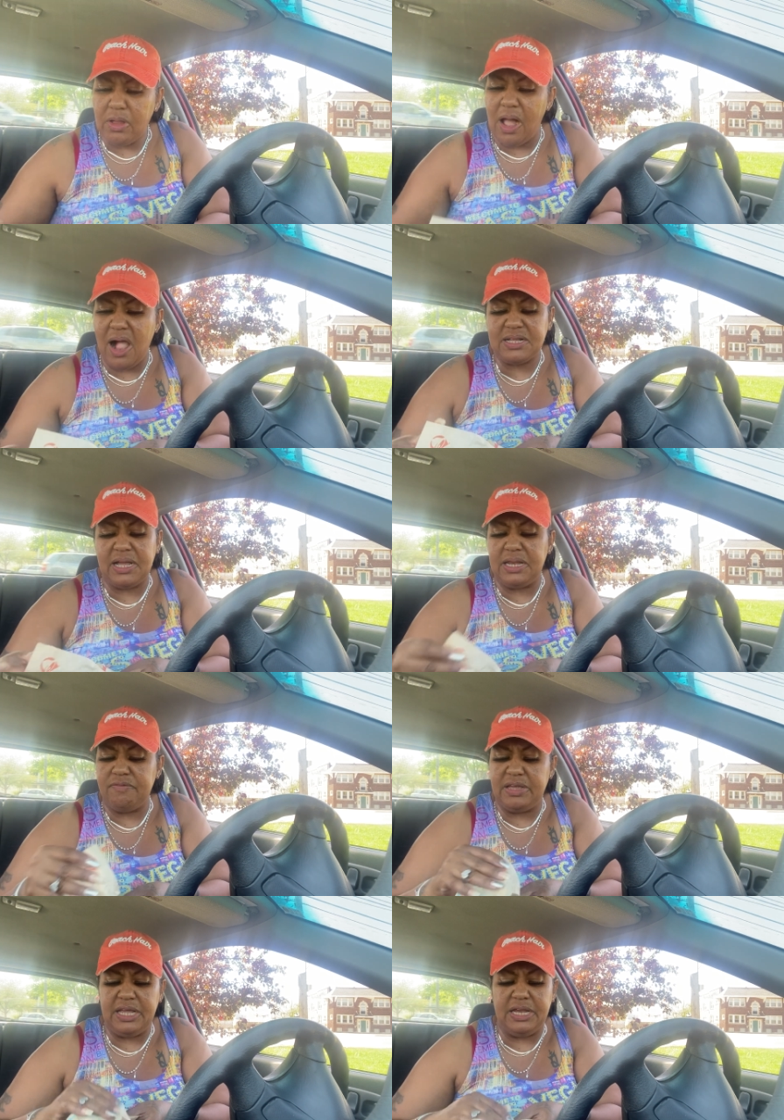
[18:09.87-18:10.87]
I can't
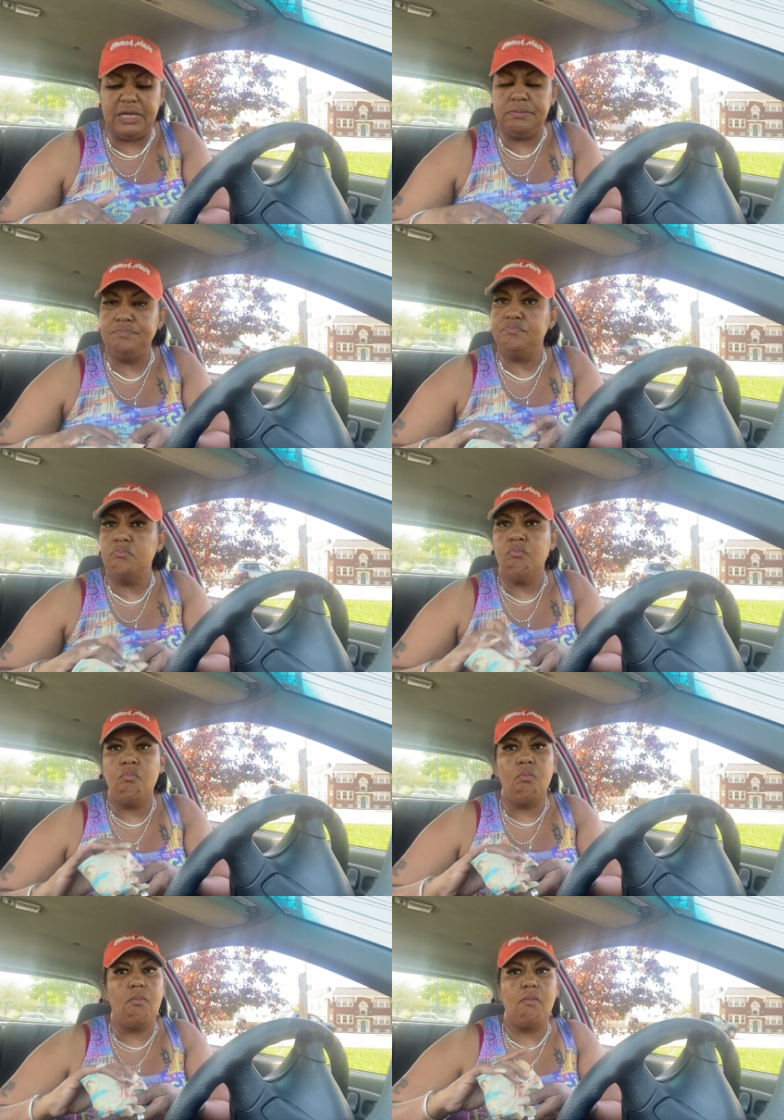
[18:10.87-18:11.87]
even eat it.
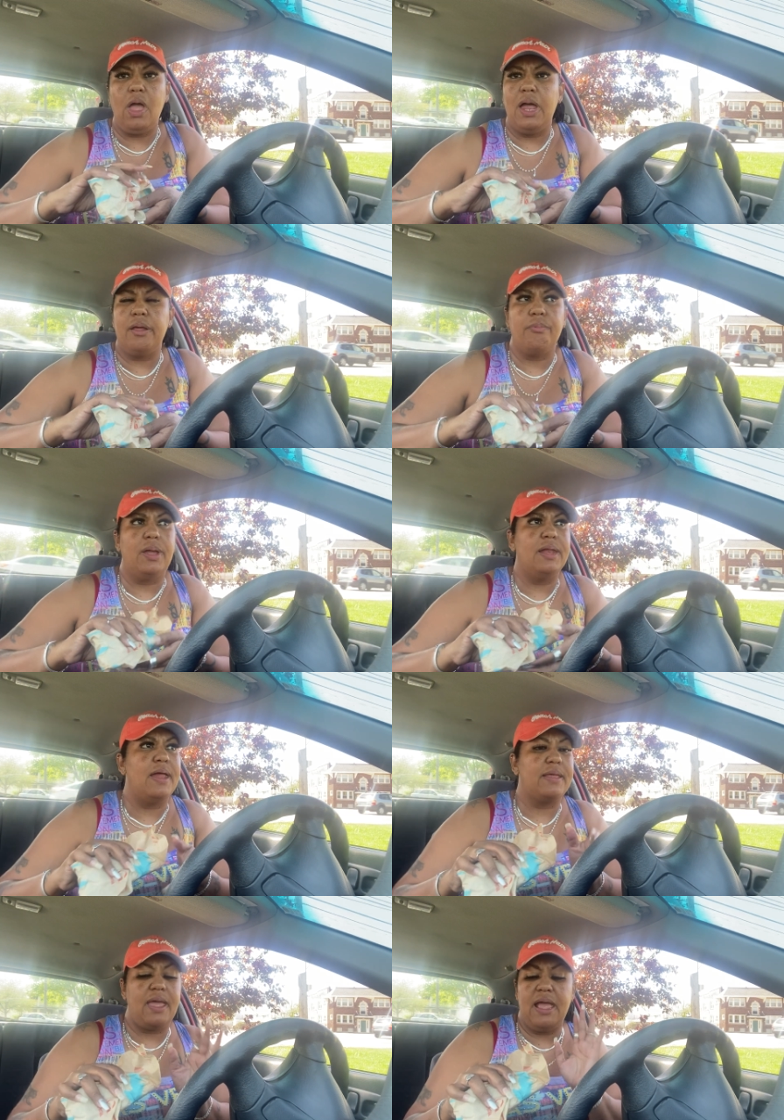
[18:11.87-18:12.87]
I done ran
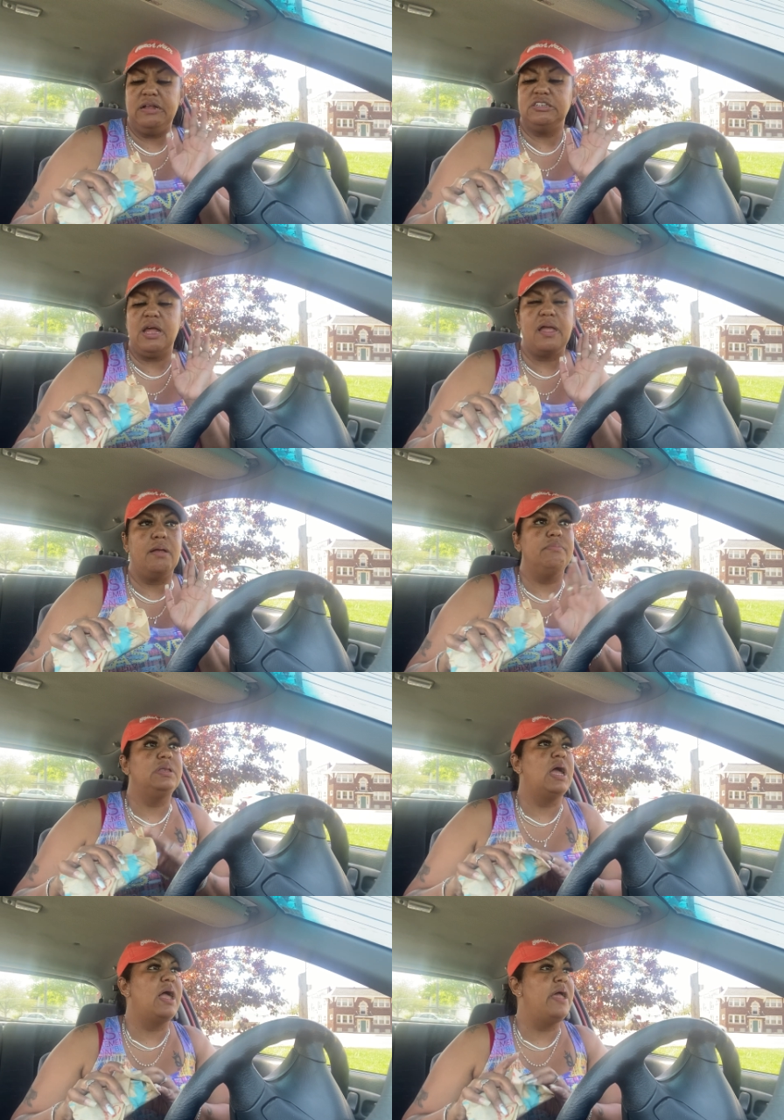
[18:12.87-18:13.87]
out of gas. I am
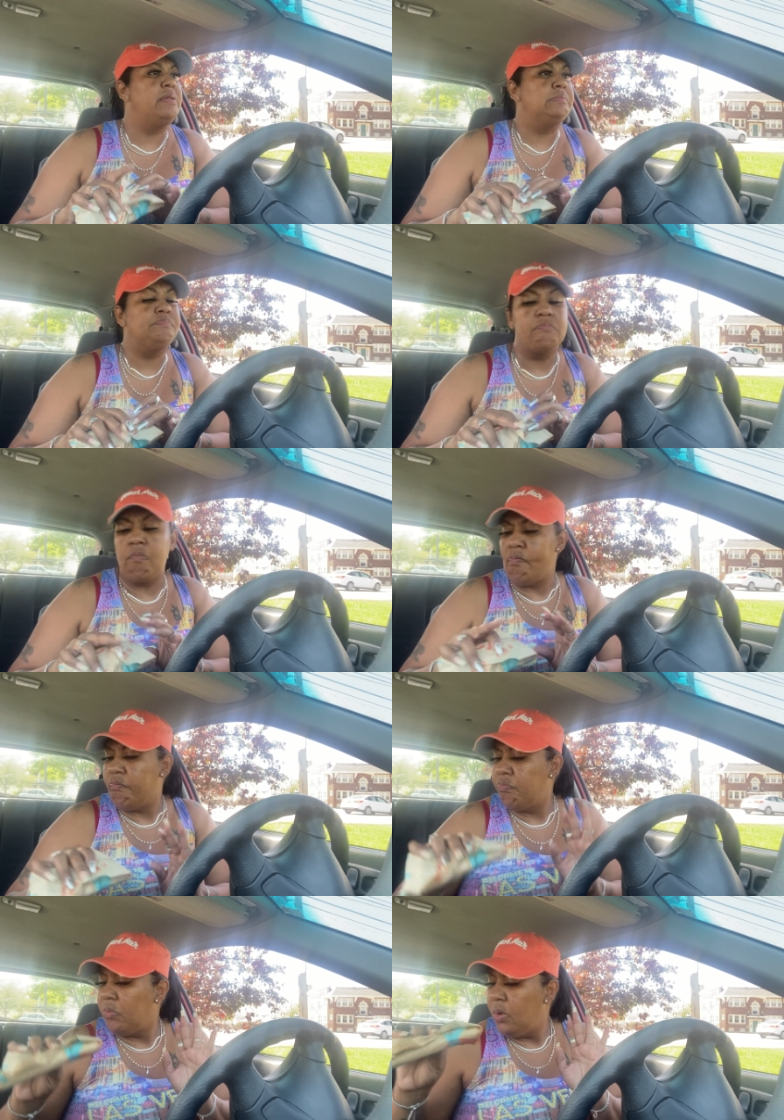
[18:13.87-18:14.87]
done.
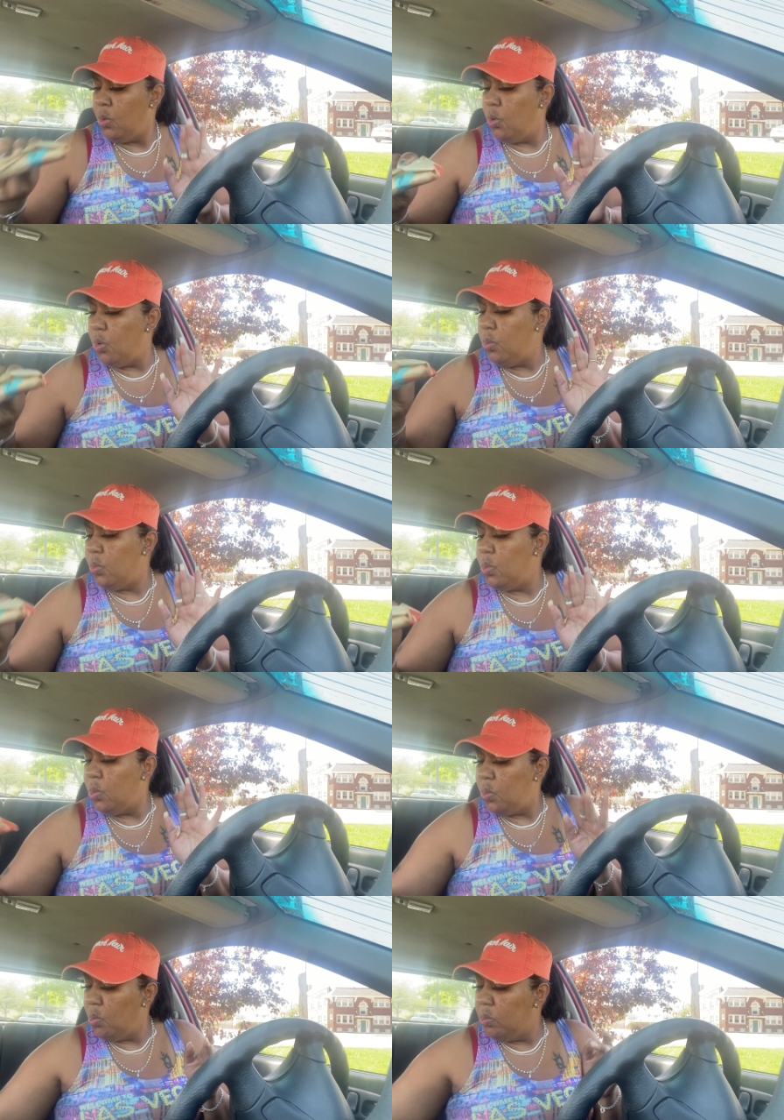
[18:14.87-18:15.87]
Woo, woo,
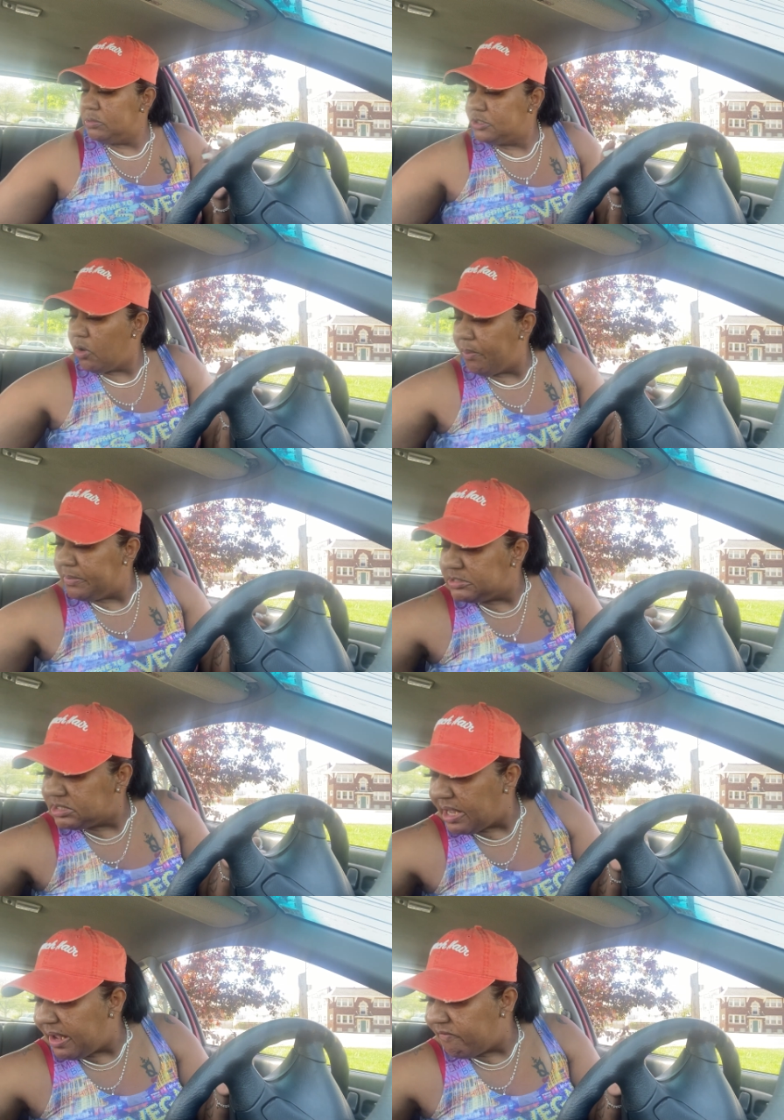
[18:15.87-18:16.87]
woo. So I'm going to
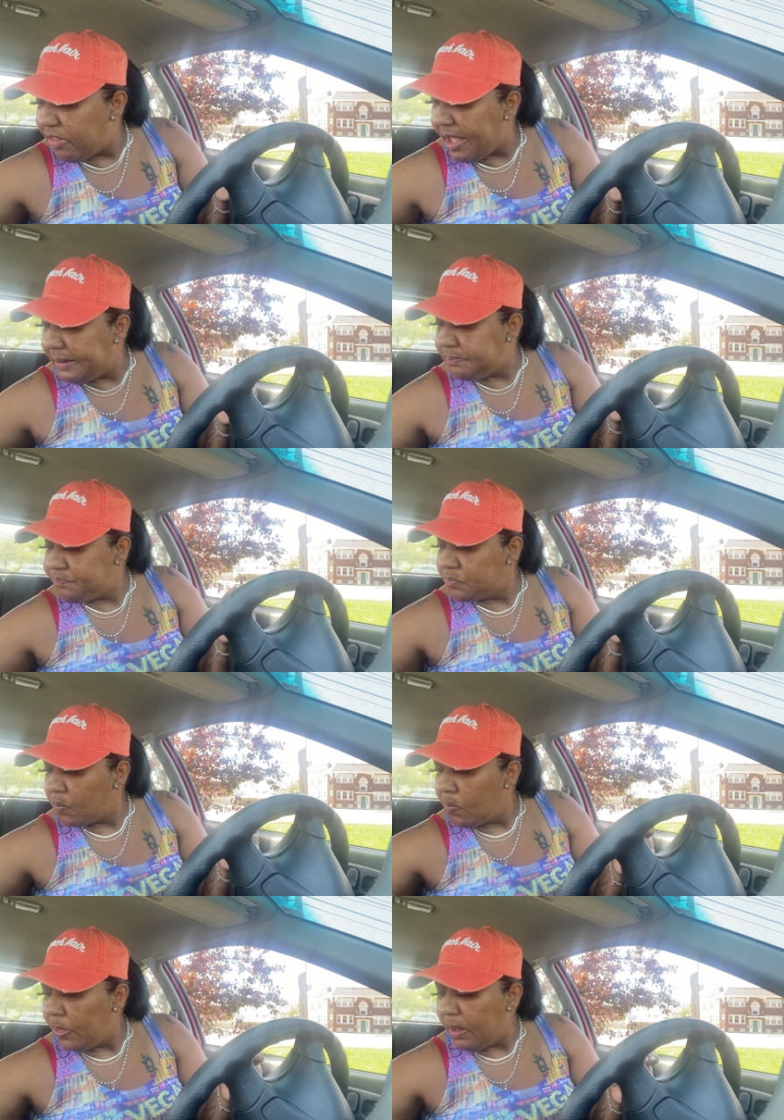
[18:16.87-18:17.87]
save that.
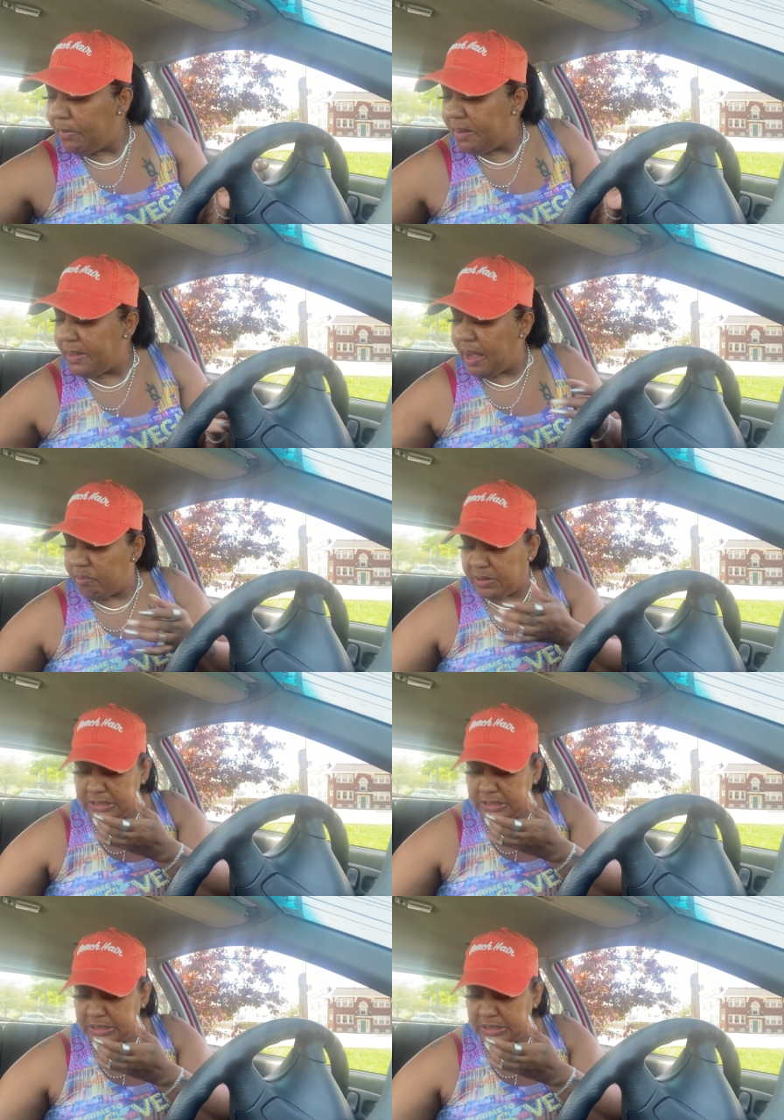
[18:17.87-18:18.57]
Maybe I'll run